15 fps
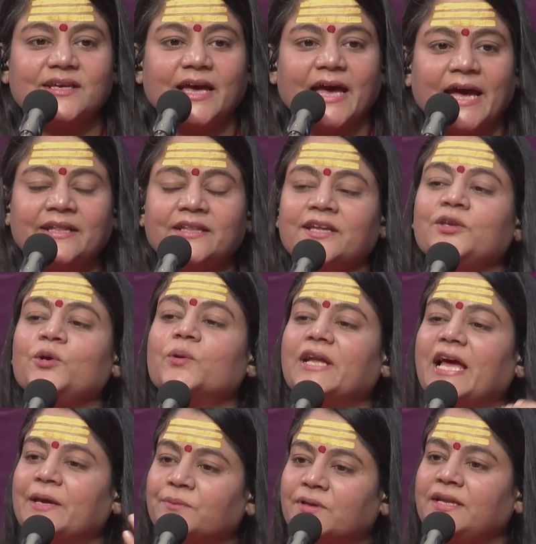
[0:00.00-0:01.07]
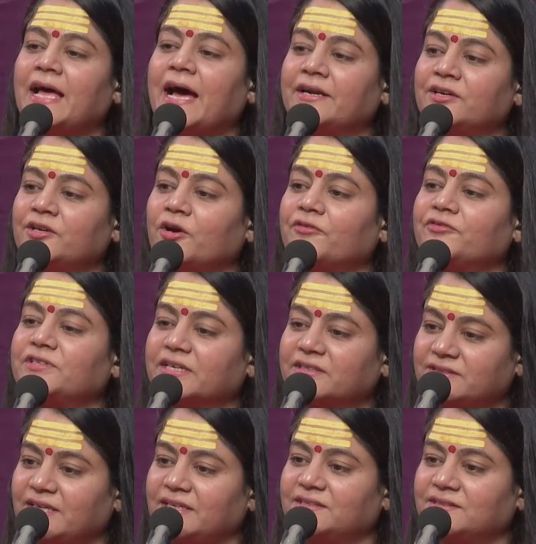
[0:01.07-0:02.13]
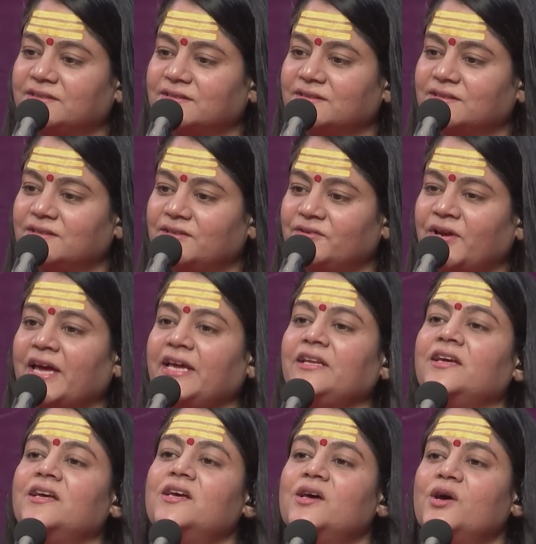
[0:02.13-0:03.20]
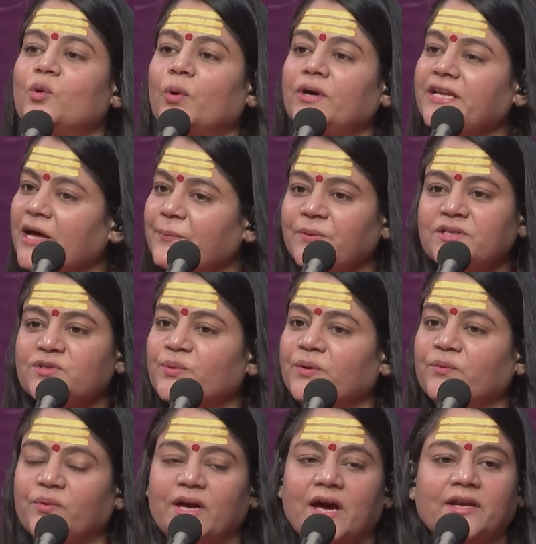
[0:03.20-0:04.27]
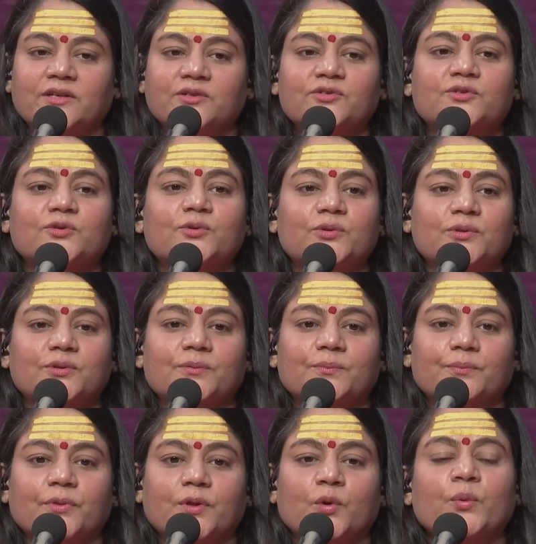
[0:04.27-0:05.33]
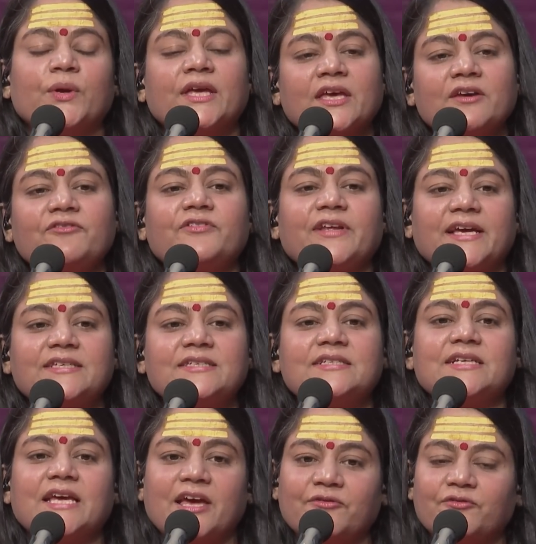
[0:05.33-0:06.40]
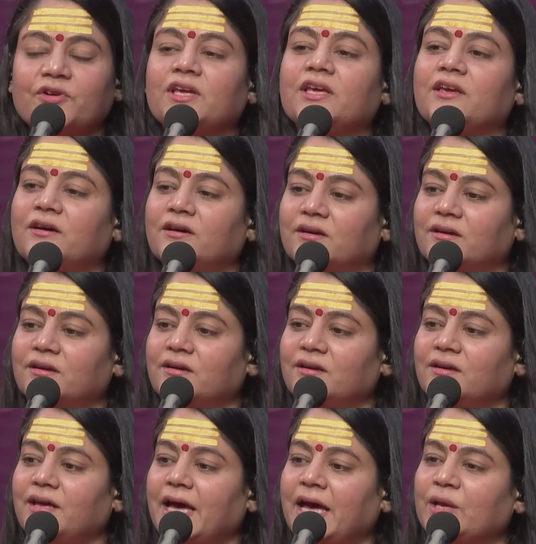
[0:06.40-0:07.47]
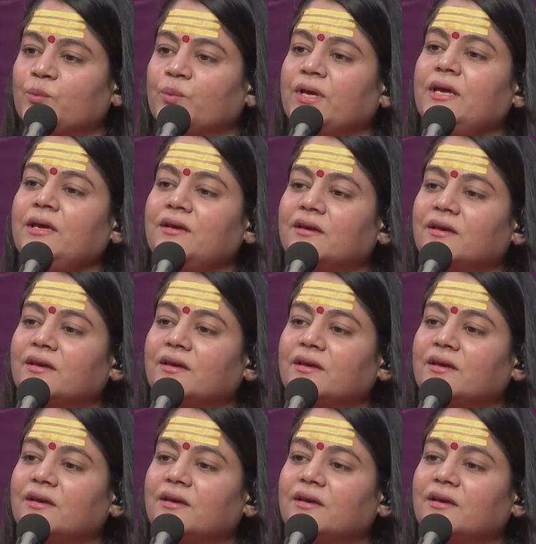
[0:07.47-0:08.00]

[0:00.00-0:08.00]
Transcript: and then you climb the ladder of success, right? What happens when we are in school? We give tests every year and we